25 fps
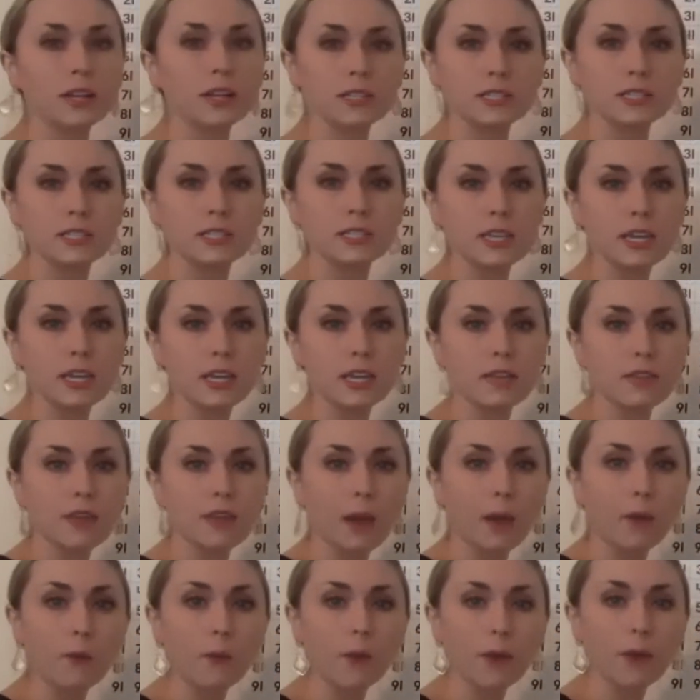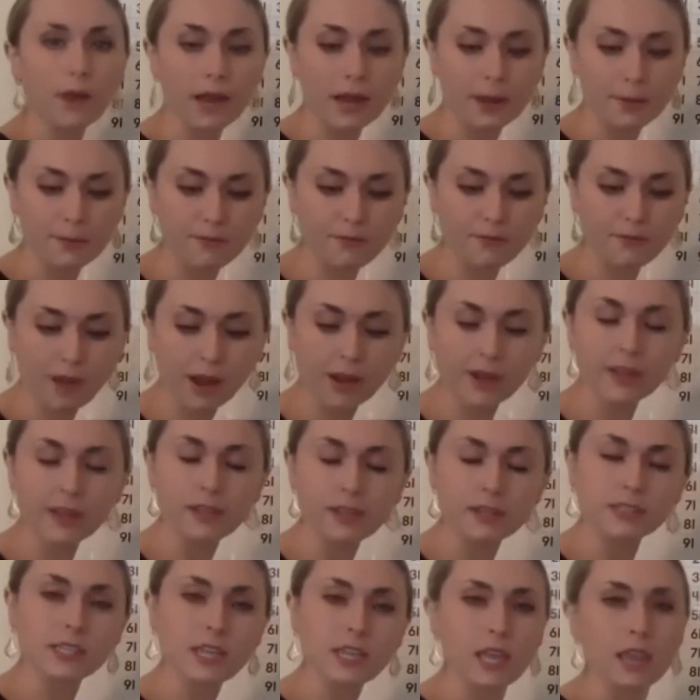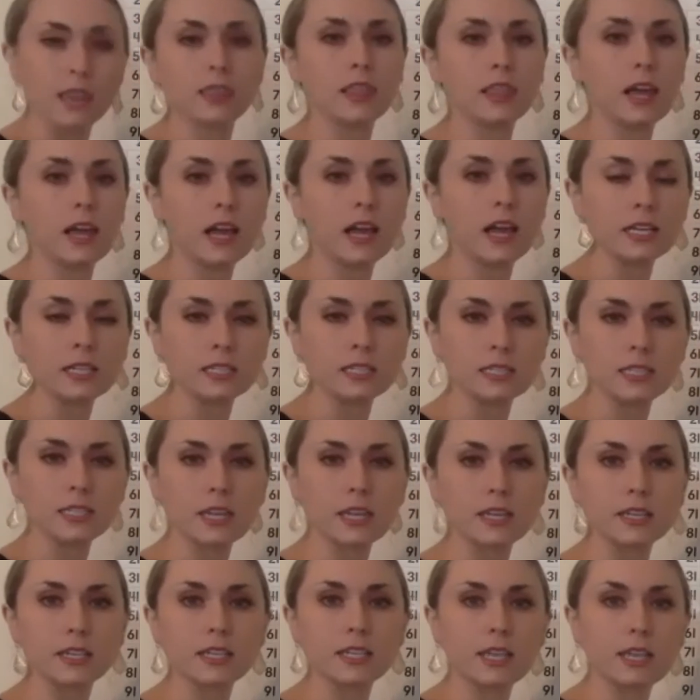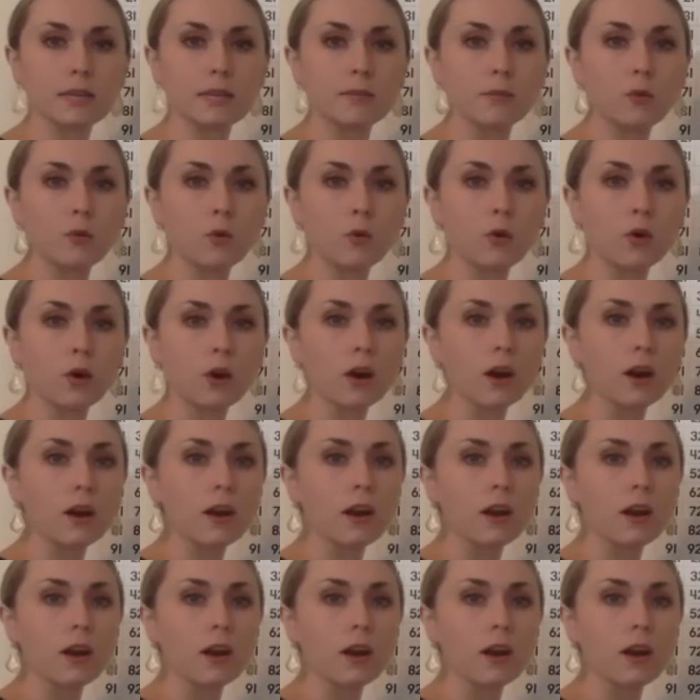see that when I'm finding 10 less and 10 more,